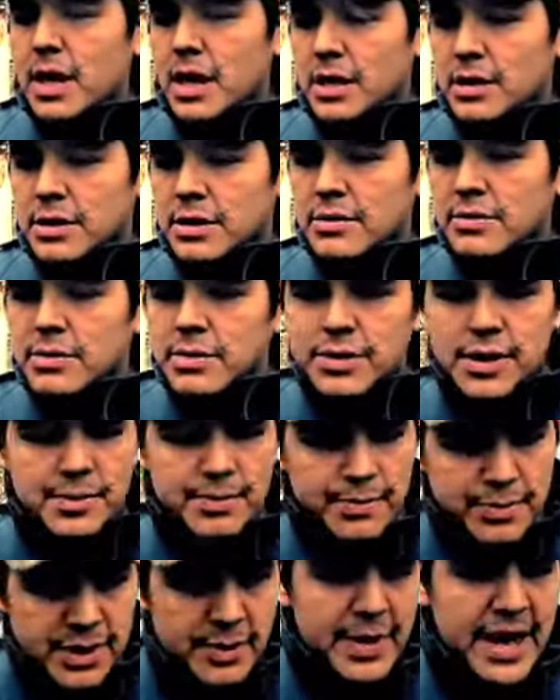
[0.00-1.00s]

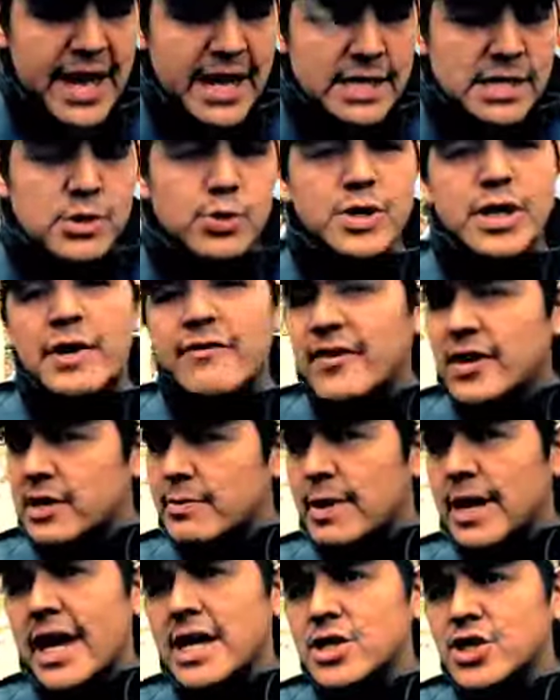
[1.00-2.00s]
the, the bands, we're not funded
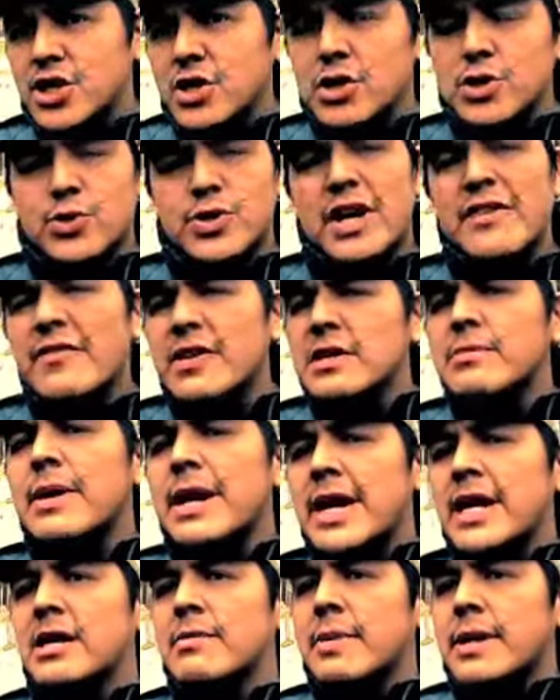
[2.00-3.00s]
by NGOs, we're not funded
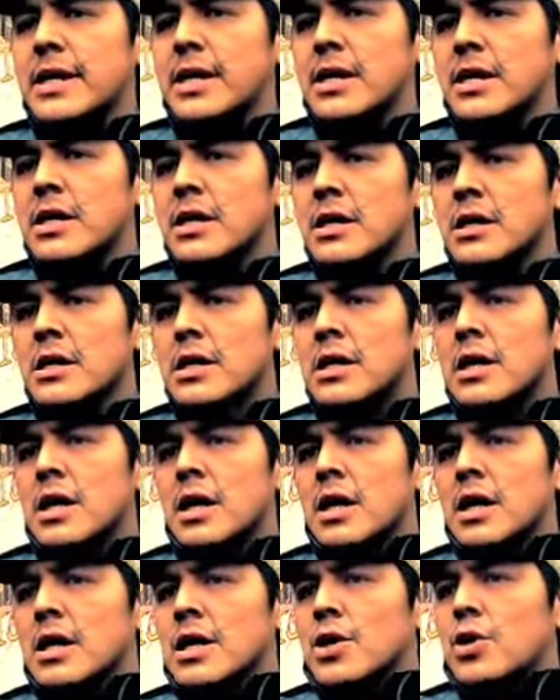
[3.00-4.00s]
by anybody.
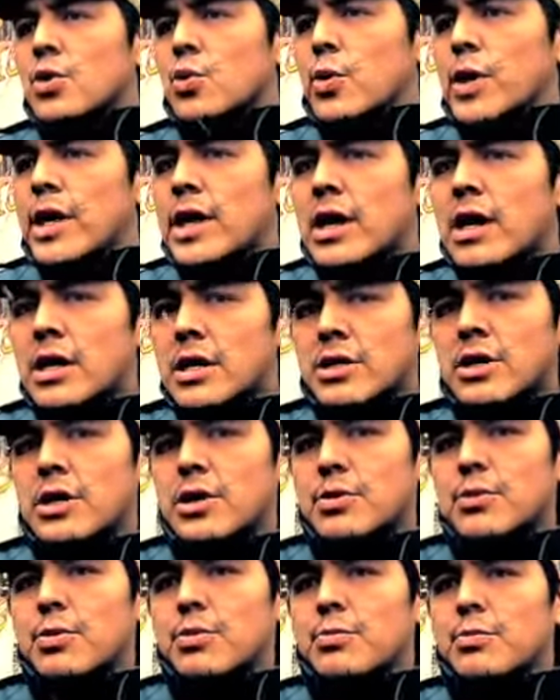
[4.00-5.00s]
We are
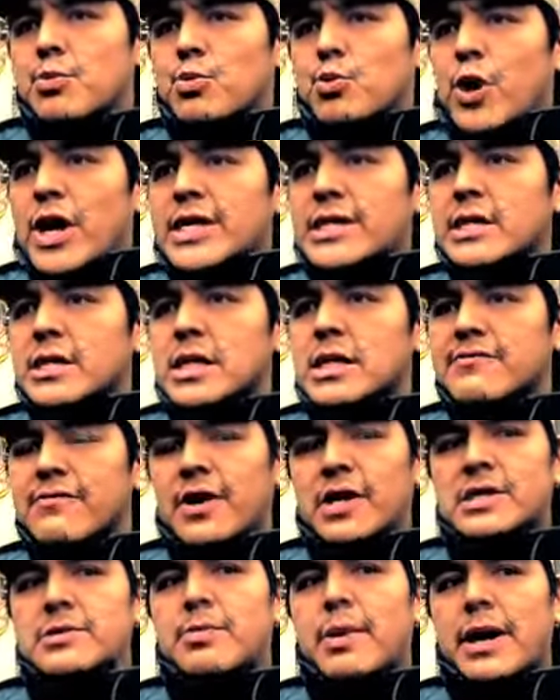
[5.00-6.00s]
raising these
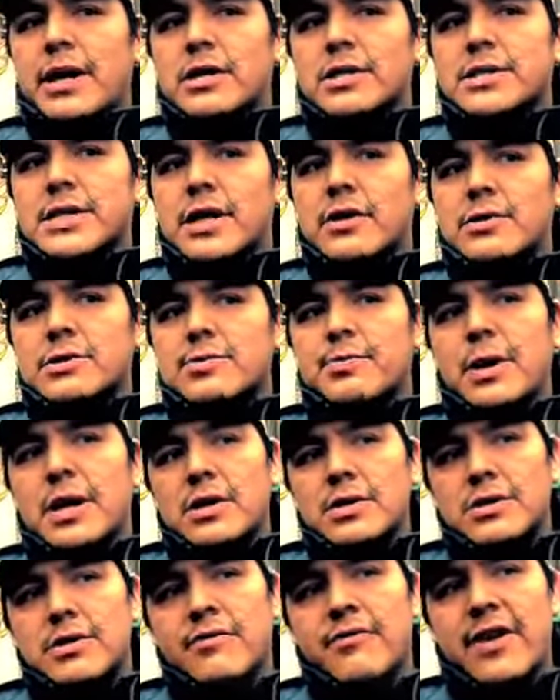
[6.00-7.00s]
funds by ourselves,
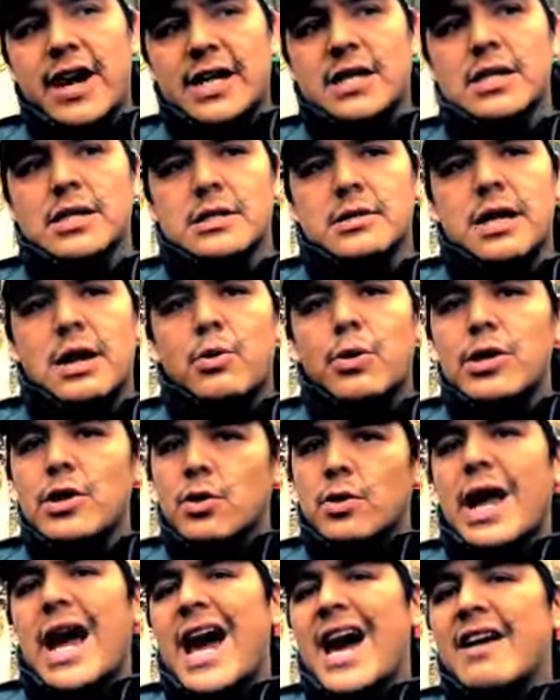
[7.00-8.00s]
but the fact is that we
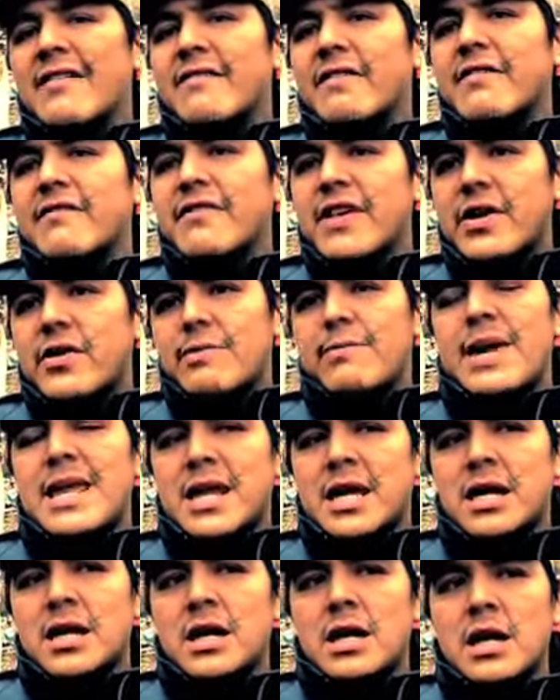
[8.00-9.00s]
don't have very
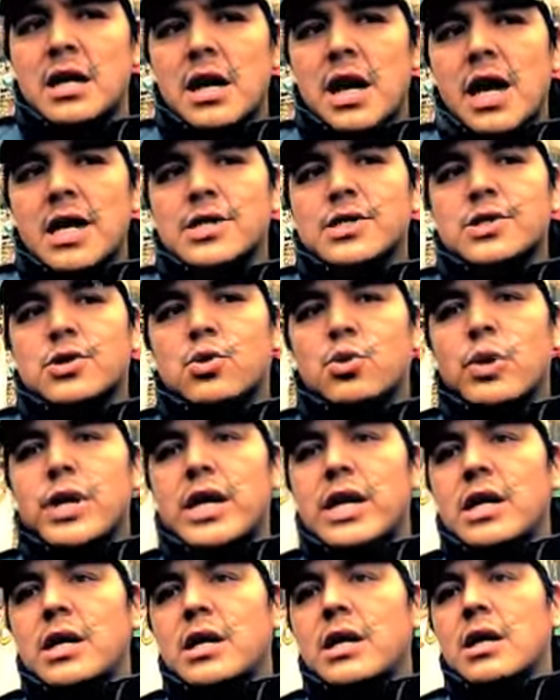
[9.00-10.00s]
many. And so
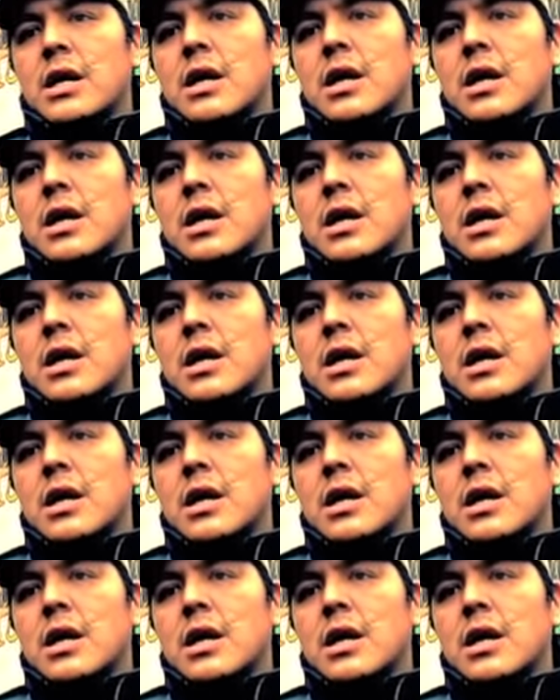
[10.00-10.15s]
we,